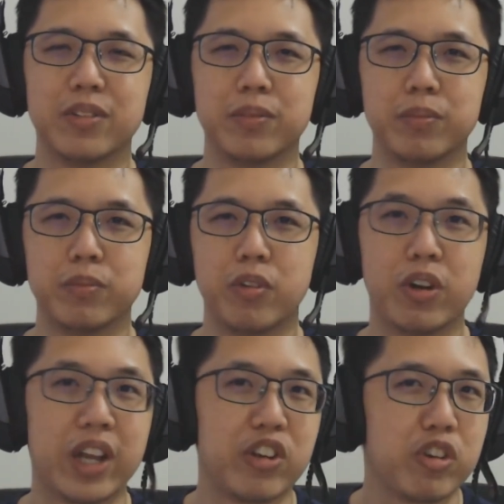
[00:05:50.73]

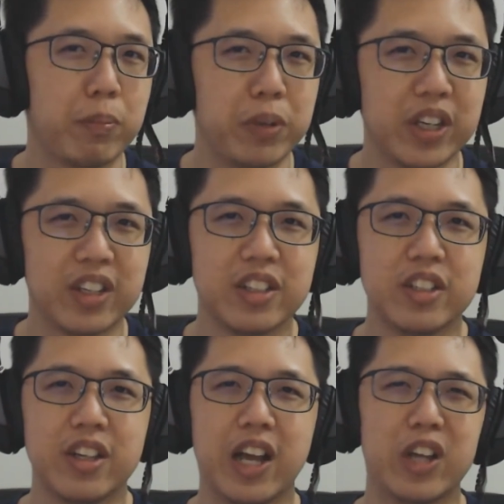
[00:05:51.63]
online shopping.
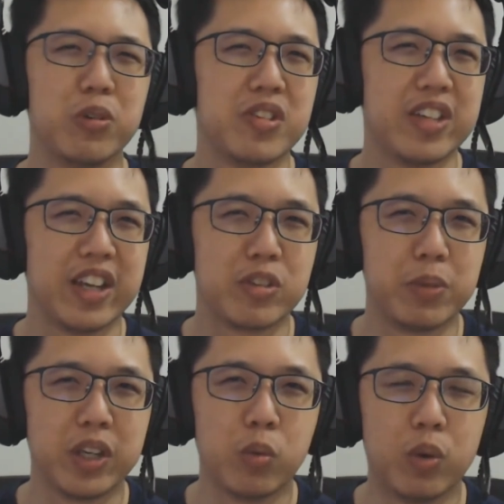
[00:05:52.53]
I don't see it as
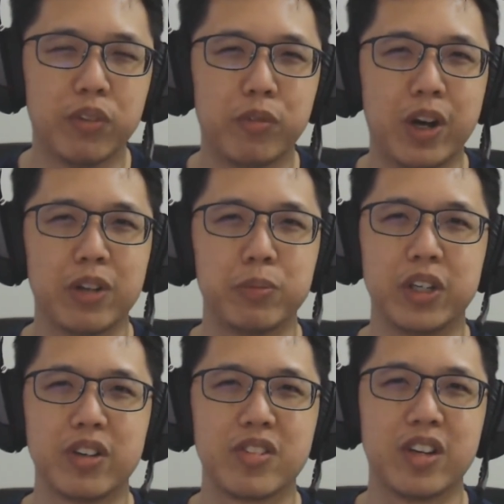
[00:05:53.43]
being worthwhile
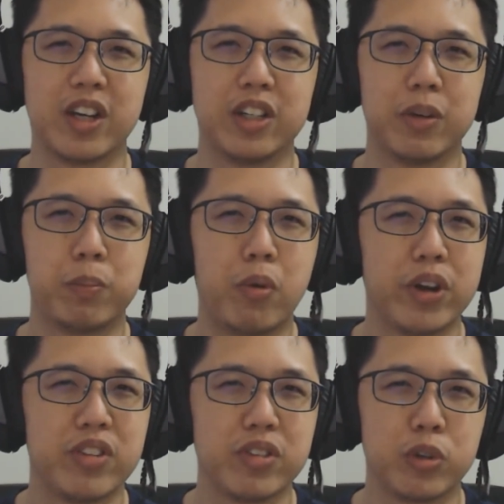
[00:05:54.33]
because the
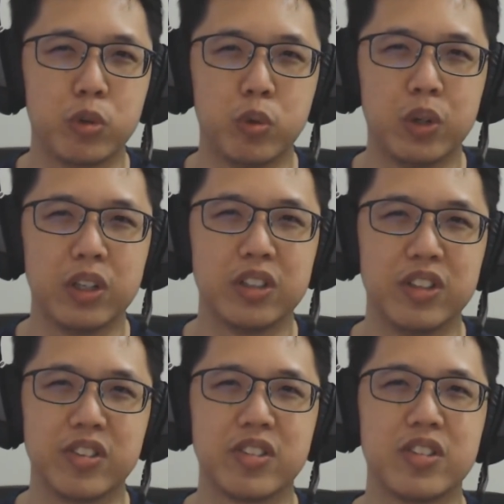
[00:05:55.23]
points accrual
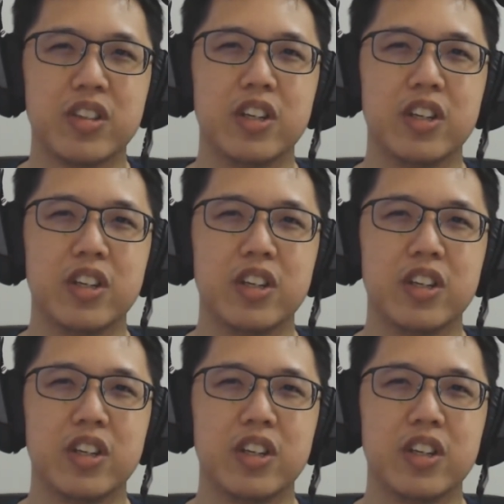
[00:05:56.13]
is